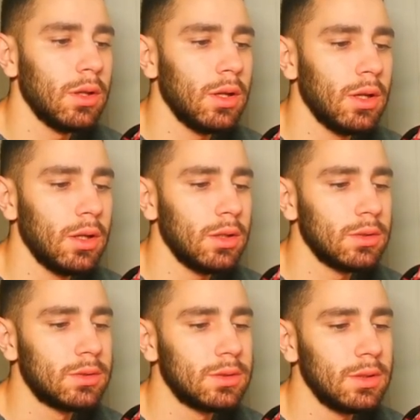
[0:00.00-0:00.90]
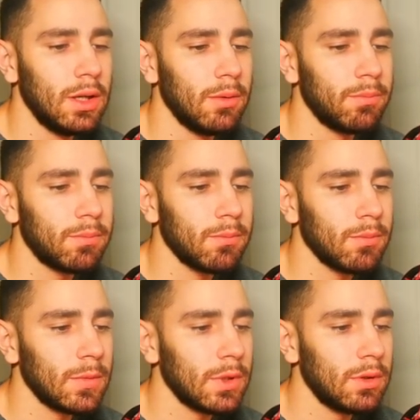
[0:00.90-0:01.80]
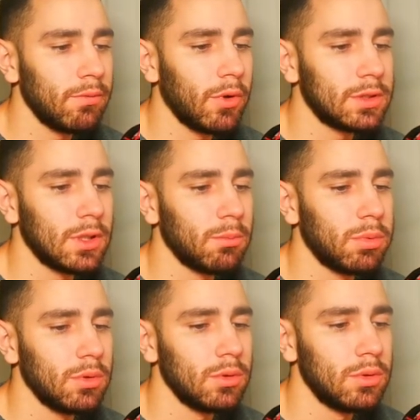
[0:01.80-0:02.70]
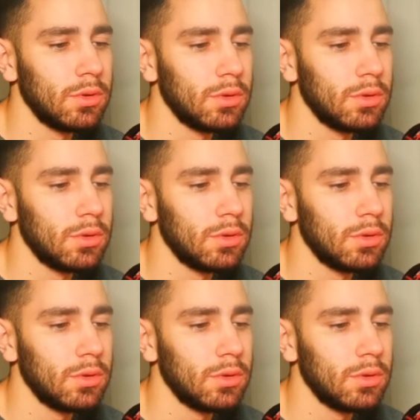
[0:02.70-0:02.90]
And yeah, for example,